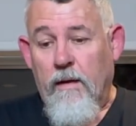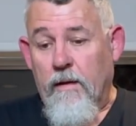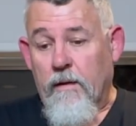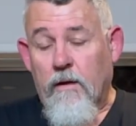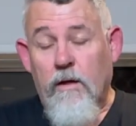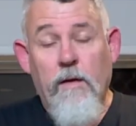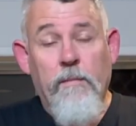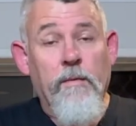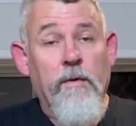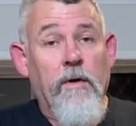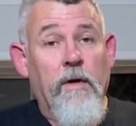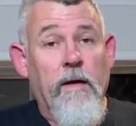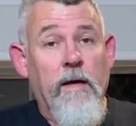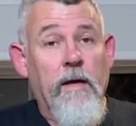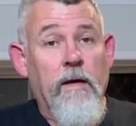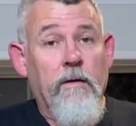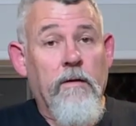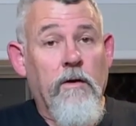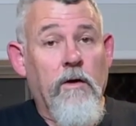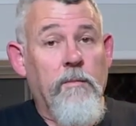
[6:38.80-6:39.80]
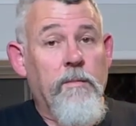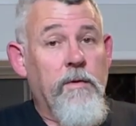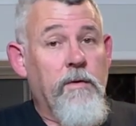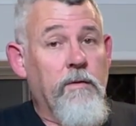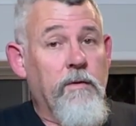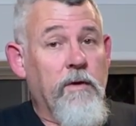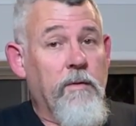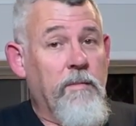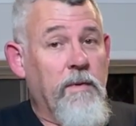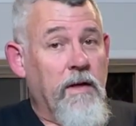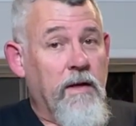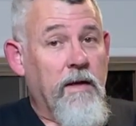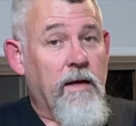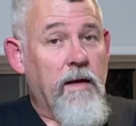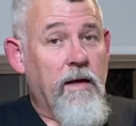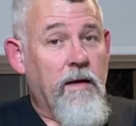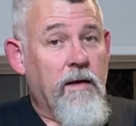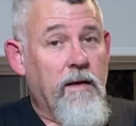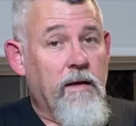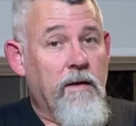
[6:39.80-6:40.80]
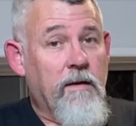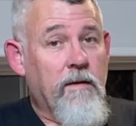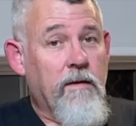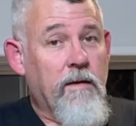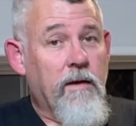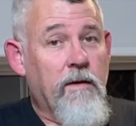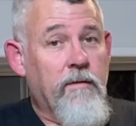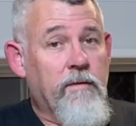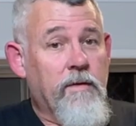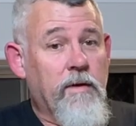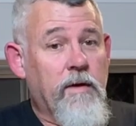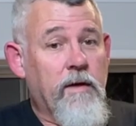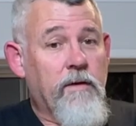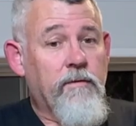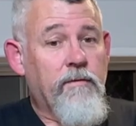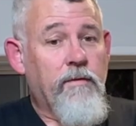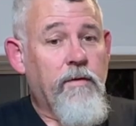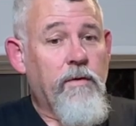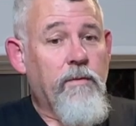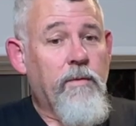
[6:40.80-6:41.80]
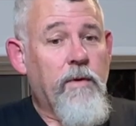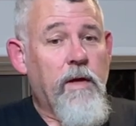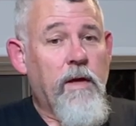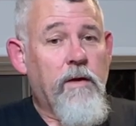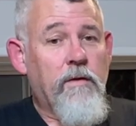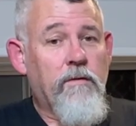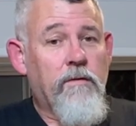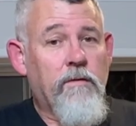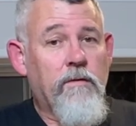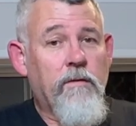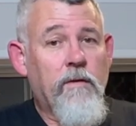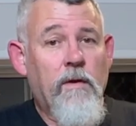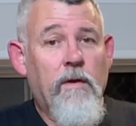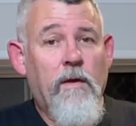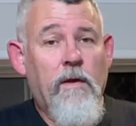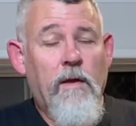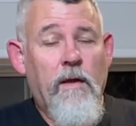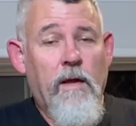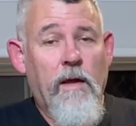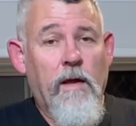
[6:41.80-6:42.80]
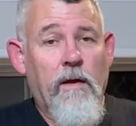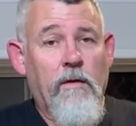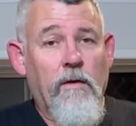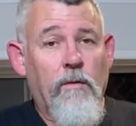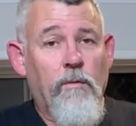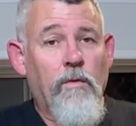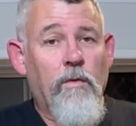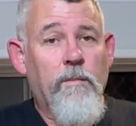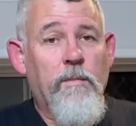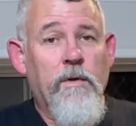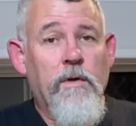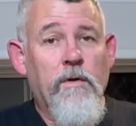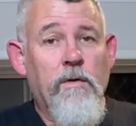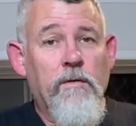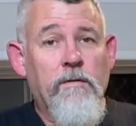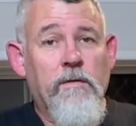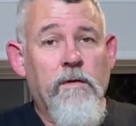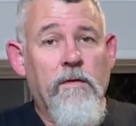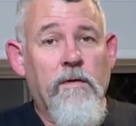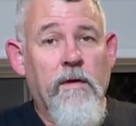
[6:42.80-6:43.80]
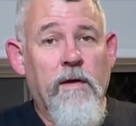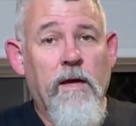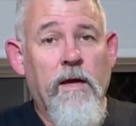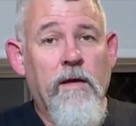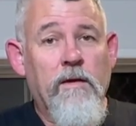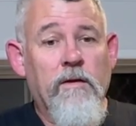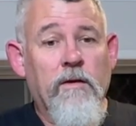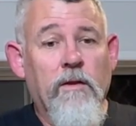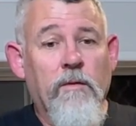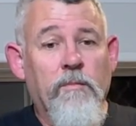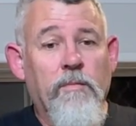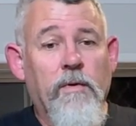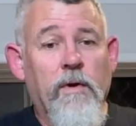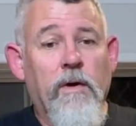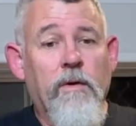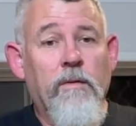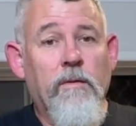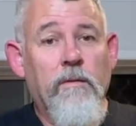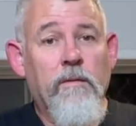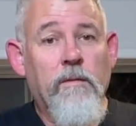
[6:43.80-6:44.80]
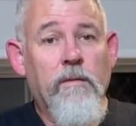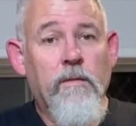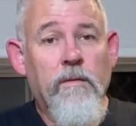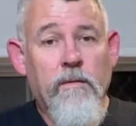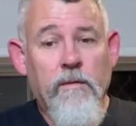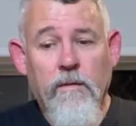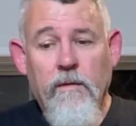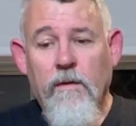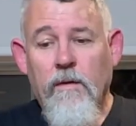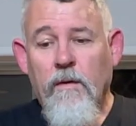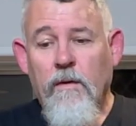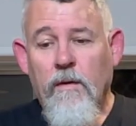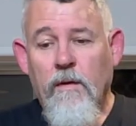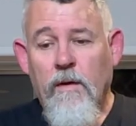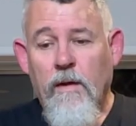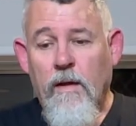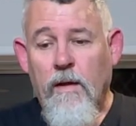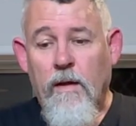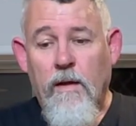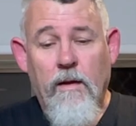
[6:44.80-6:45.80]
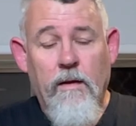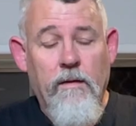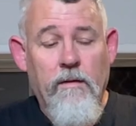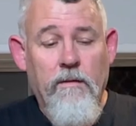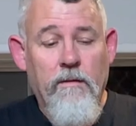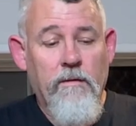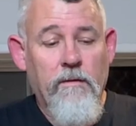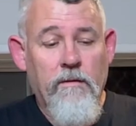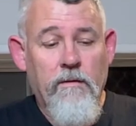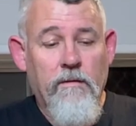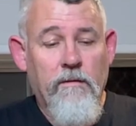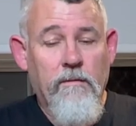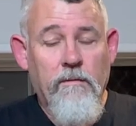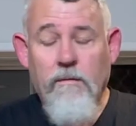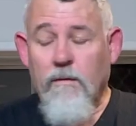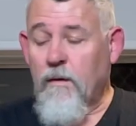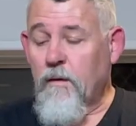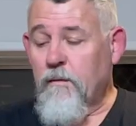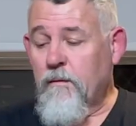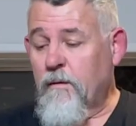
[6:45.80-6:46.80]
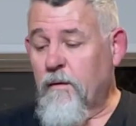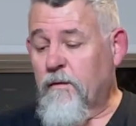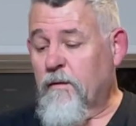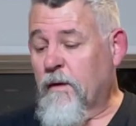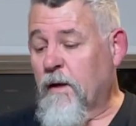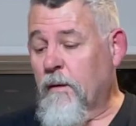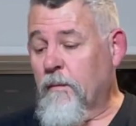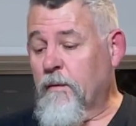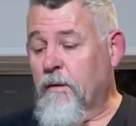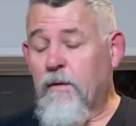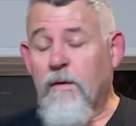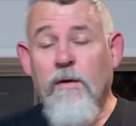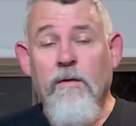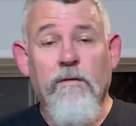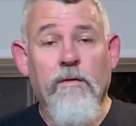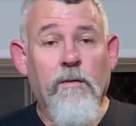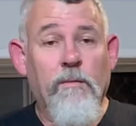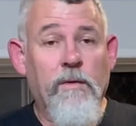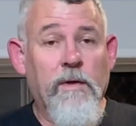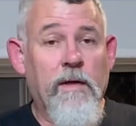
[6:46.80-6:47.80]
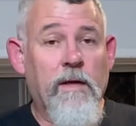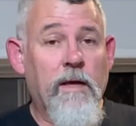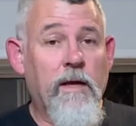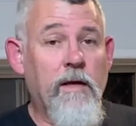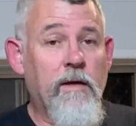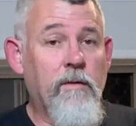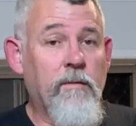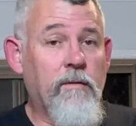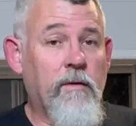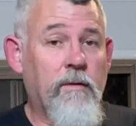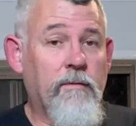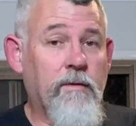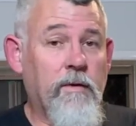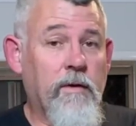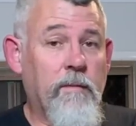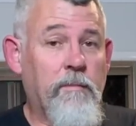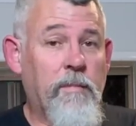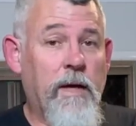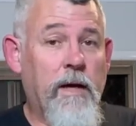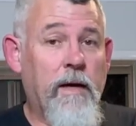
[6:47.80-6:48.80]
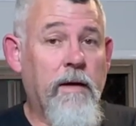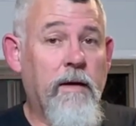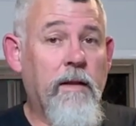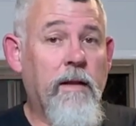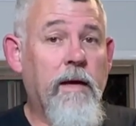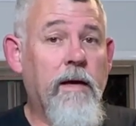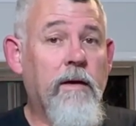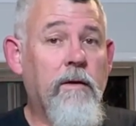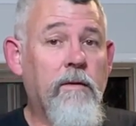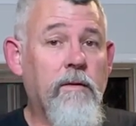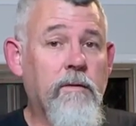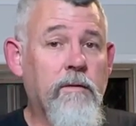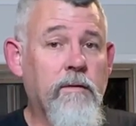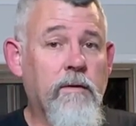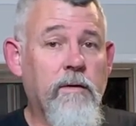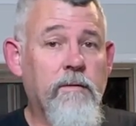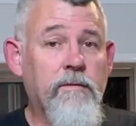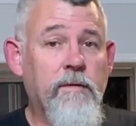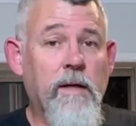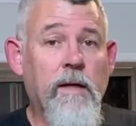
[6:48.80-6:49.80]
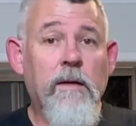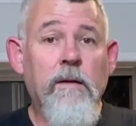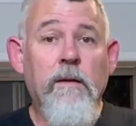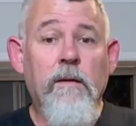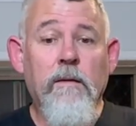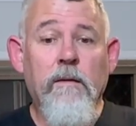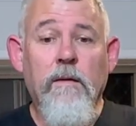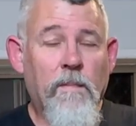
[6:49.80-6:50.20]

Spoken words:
Keep an eye out. I'll be doing a bit of canning over the next few weeks, and I will be using the Canular Pro. And there's a couple of things that I want to can. I've got a pale ale that I've done.